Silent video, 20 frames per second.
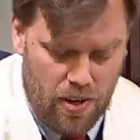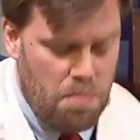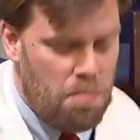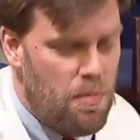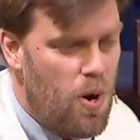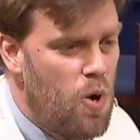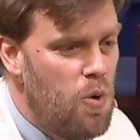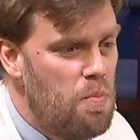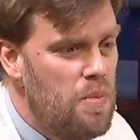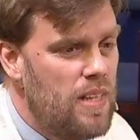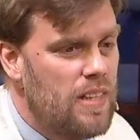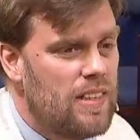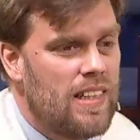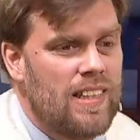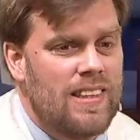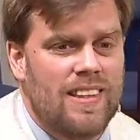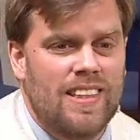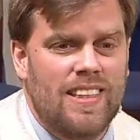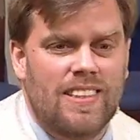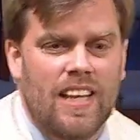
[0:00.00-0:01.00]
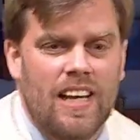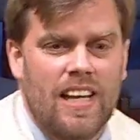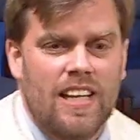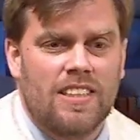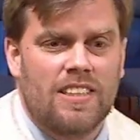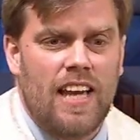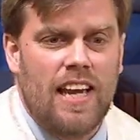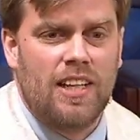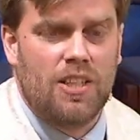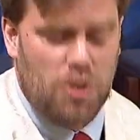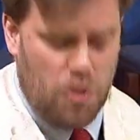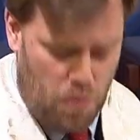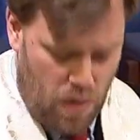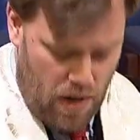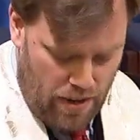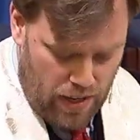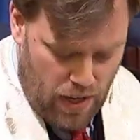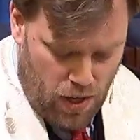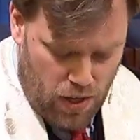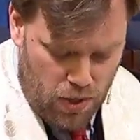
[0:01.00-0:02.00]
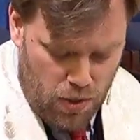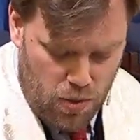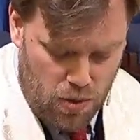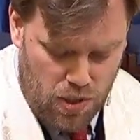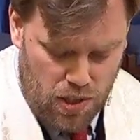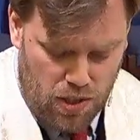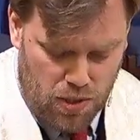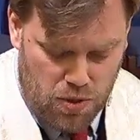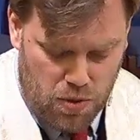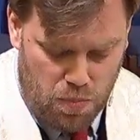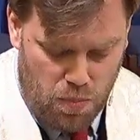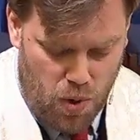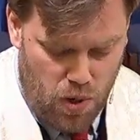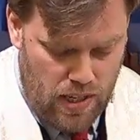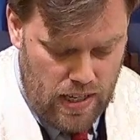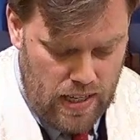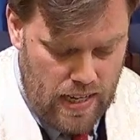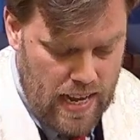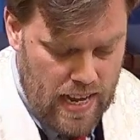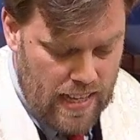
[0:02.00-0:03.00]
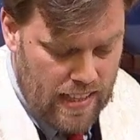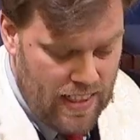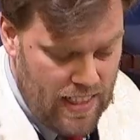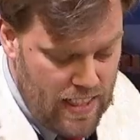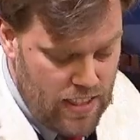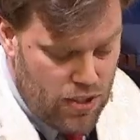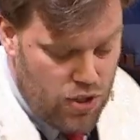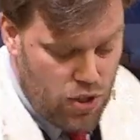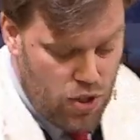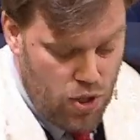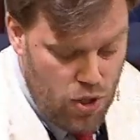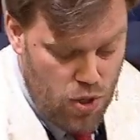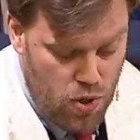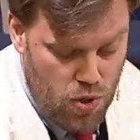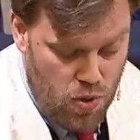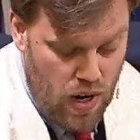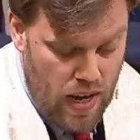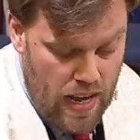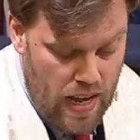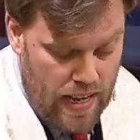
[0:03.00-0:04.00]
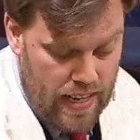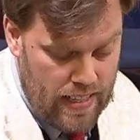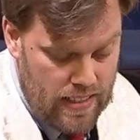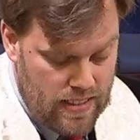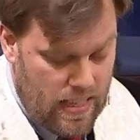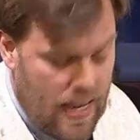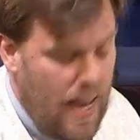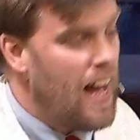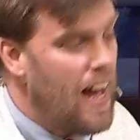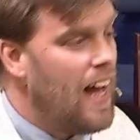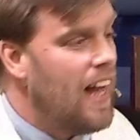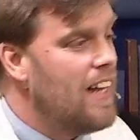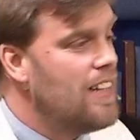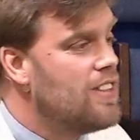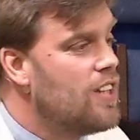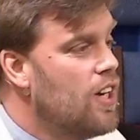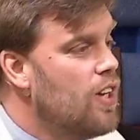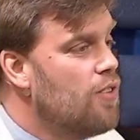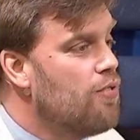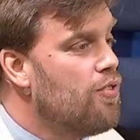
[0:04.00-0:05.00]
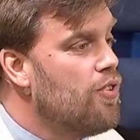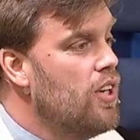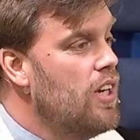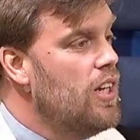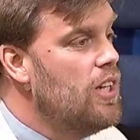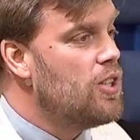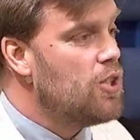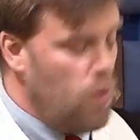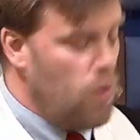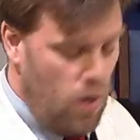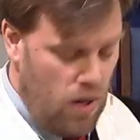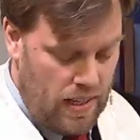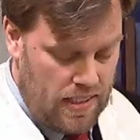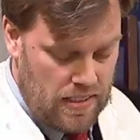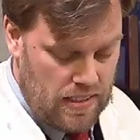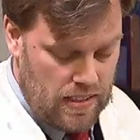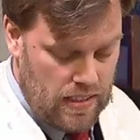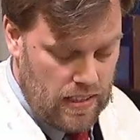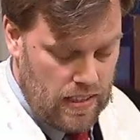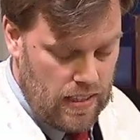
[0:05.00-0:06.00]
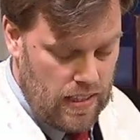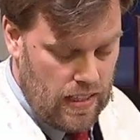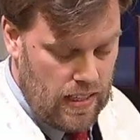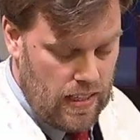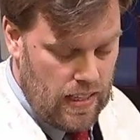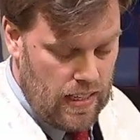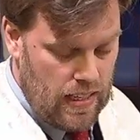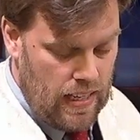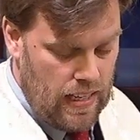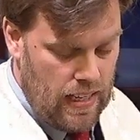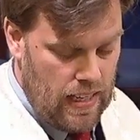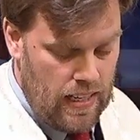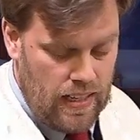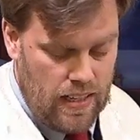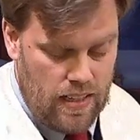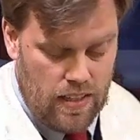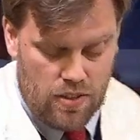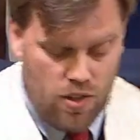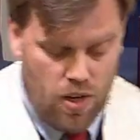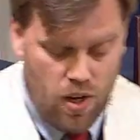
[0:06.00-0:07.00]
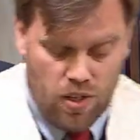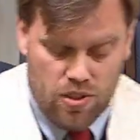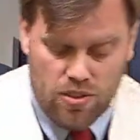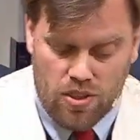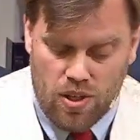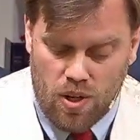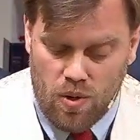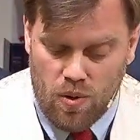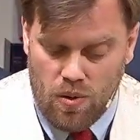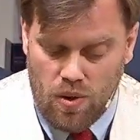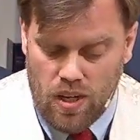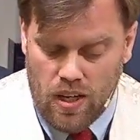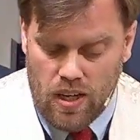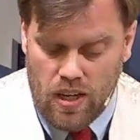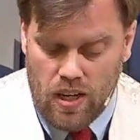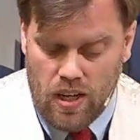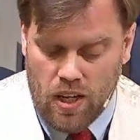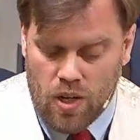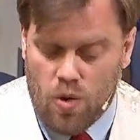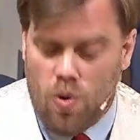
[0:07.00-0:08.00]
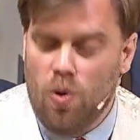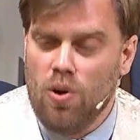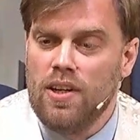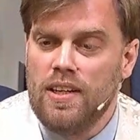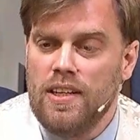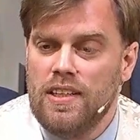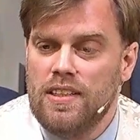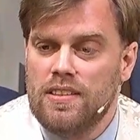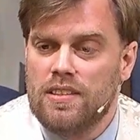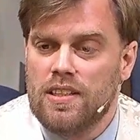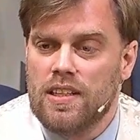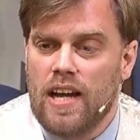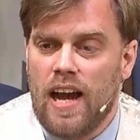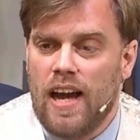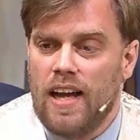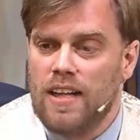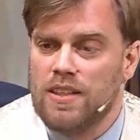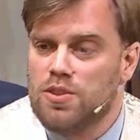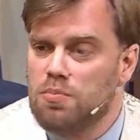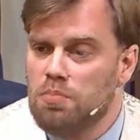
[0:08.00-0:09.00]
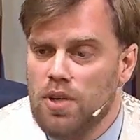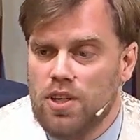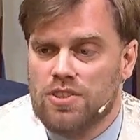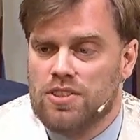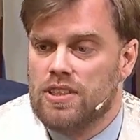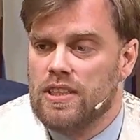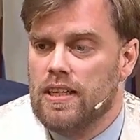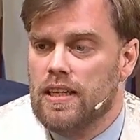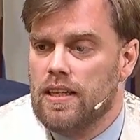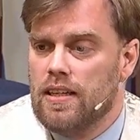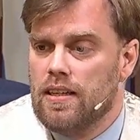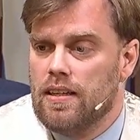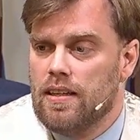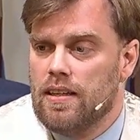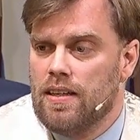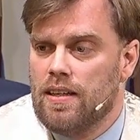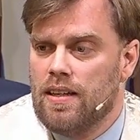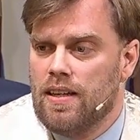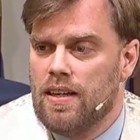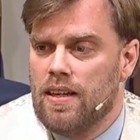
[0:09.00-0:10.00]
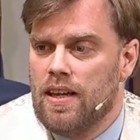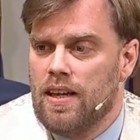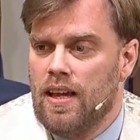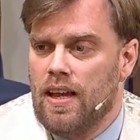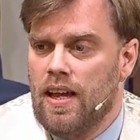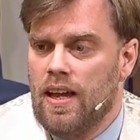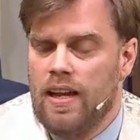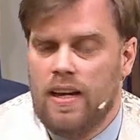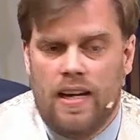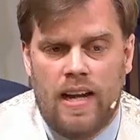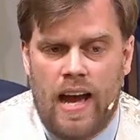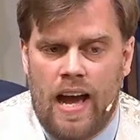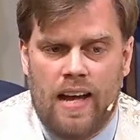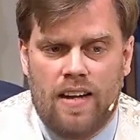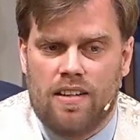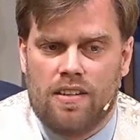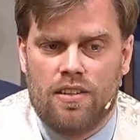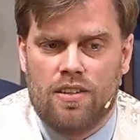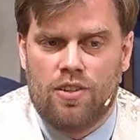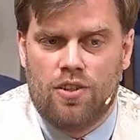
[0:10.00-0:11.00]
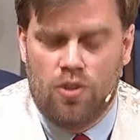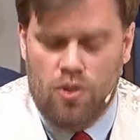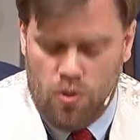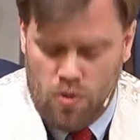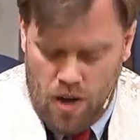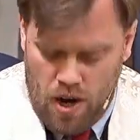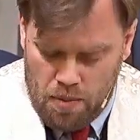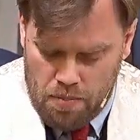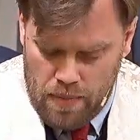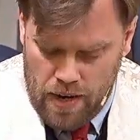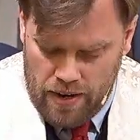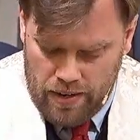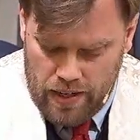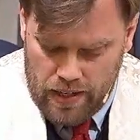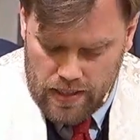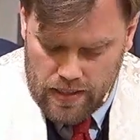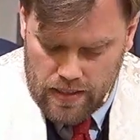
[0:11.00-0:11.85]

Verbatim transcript: moment, in this sanctuary on New Year's morning, this too is God's free choice. And it is also according to God's mercy and not to our merit.